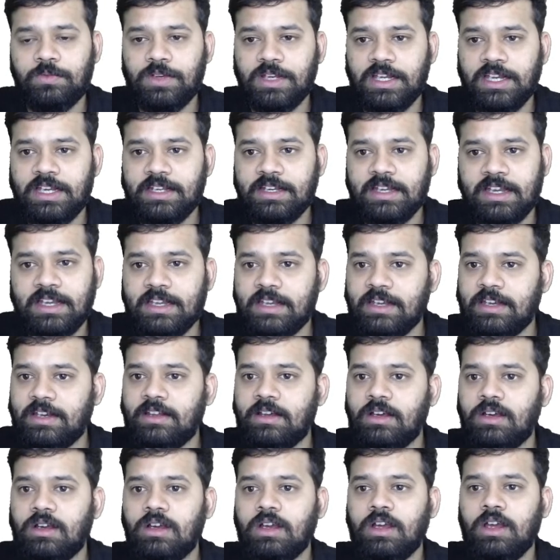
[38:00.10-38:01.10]
late, and
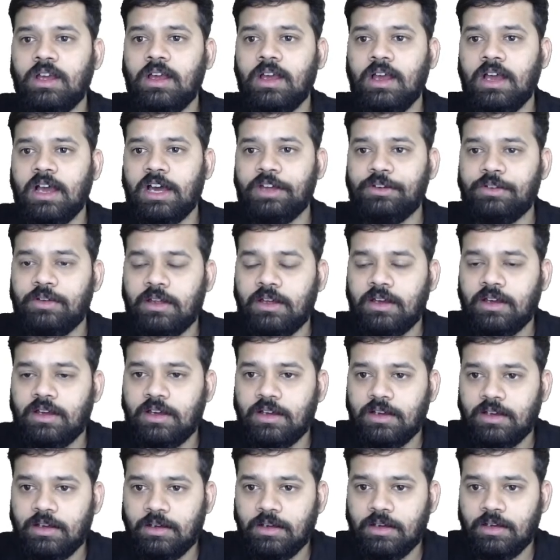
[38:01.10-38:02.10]

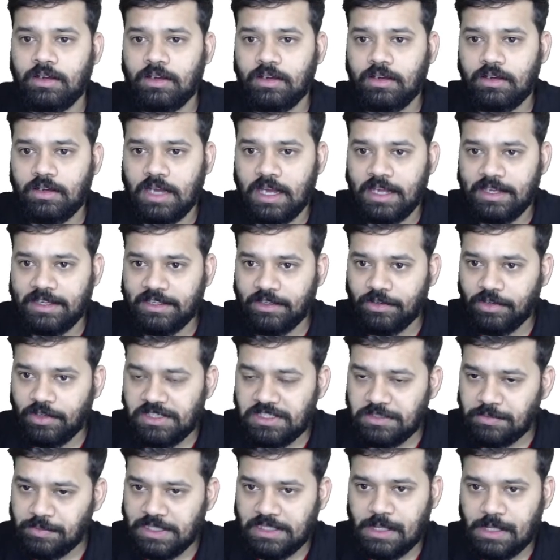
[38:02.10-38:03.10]
I cannot
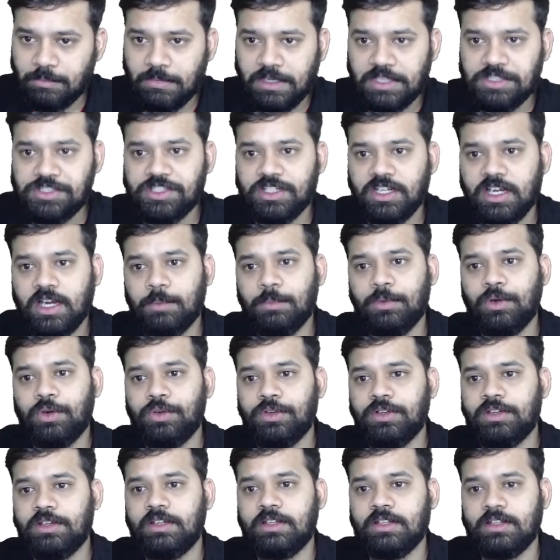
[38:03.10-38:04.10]
speak much
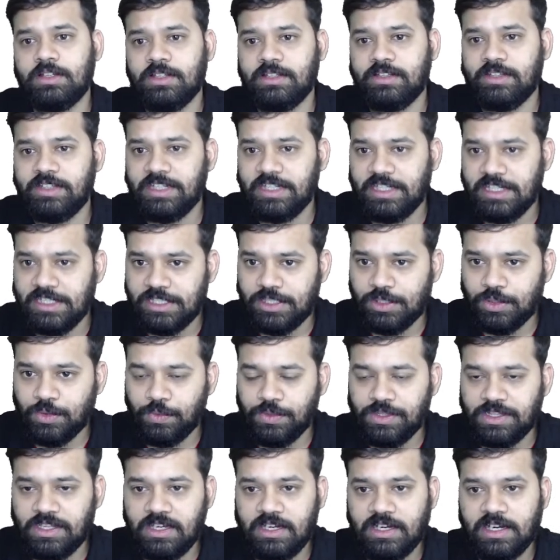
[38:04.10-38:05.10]
about the issue
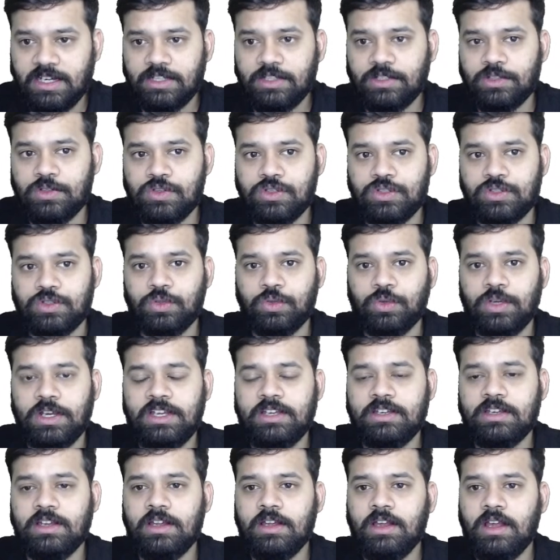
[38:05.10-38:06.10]
with regard to
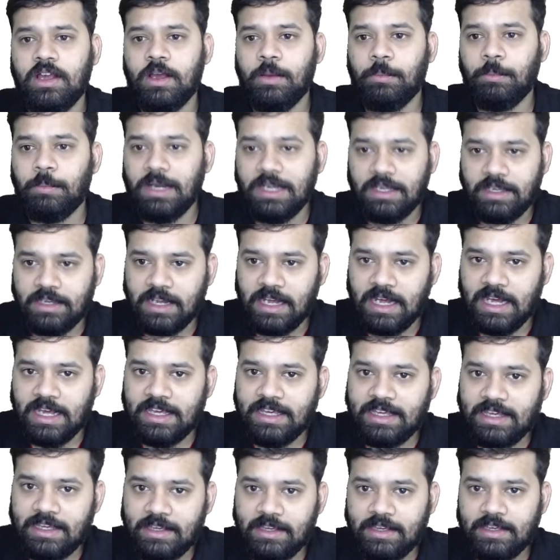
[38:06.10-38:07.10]
student, but
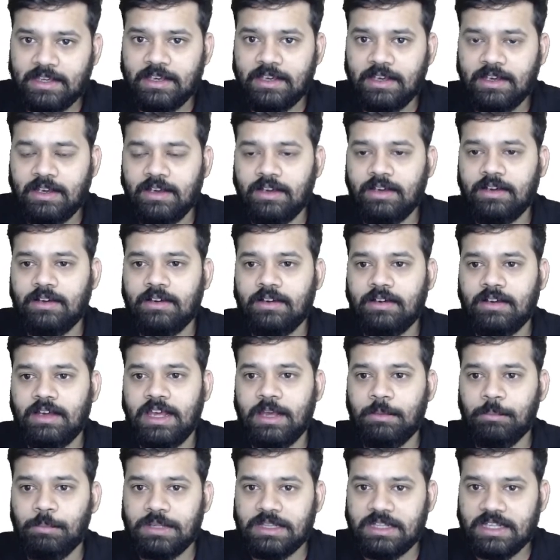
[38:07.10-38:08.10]
I
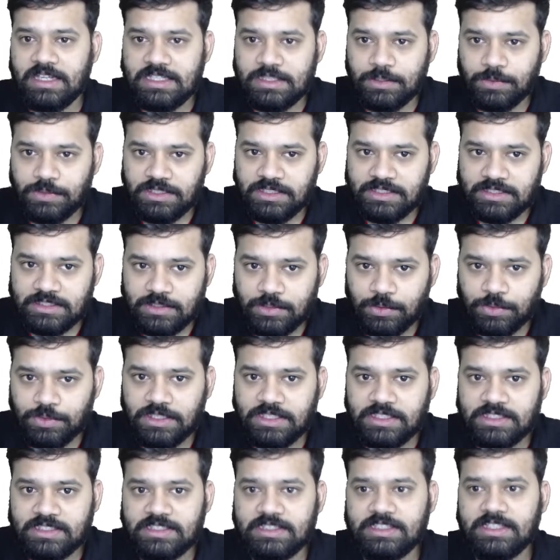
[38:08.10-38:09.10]
empathize with the
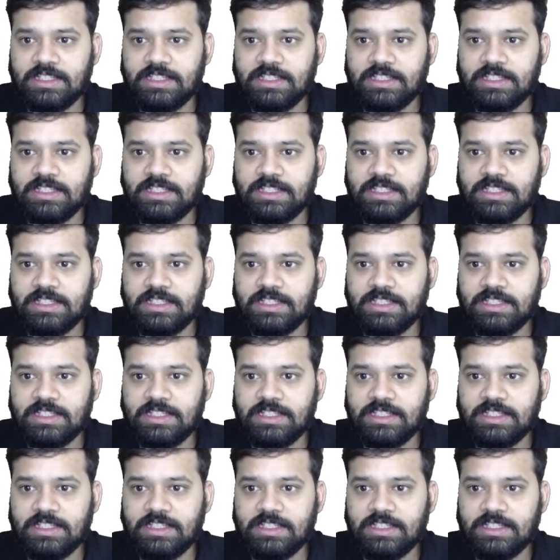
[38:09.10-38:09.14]
students.